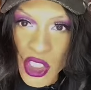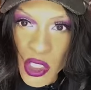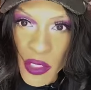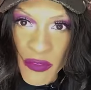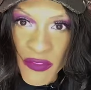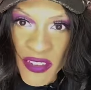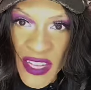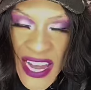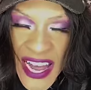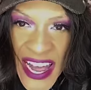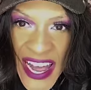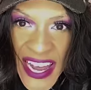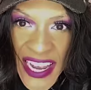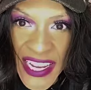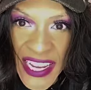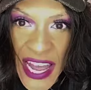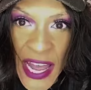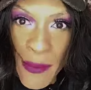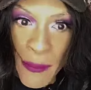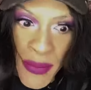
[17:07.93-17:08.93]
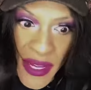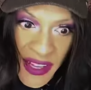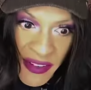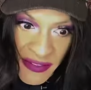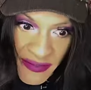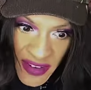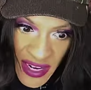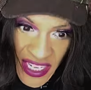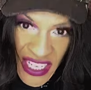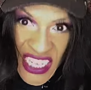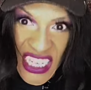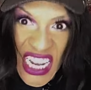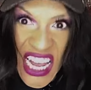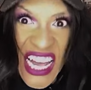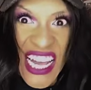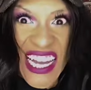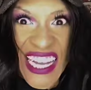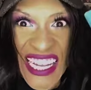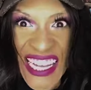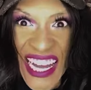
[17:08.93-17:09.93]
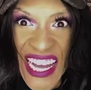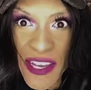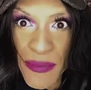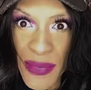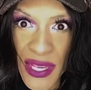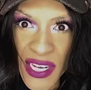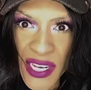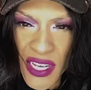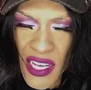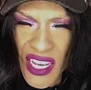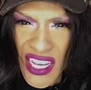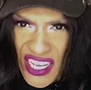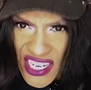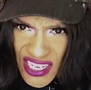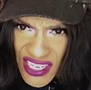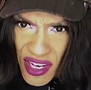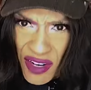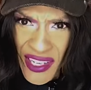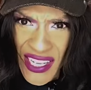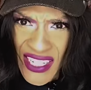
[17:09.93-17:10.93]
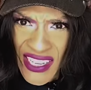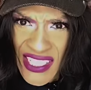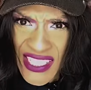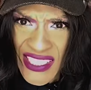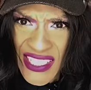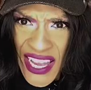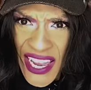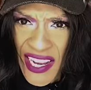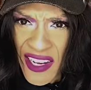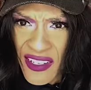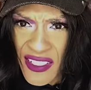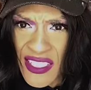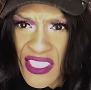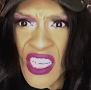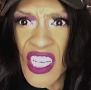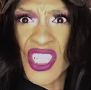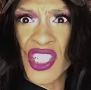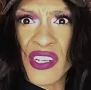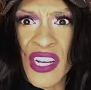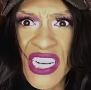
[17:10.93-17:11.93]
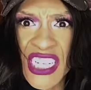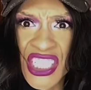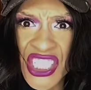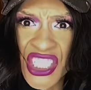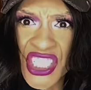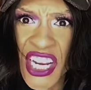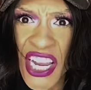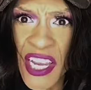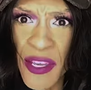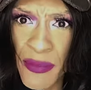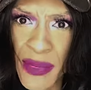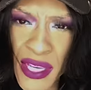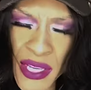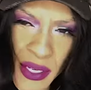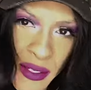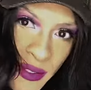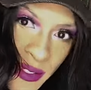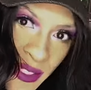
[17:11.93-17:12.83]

your flag and motherfucking claim it. Don't let these haters try to shame it.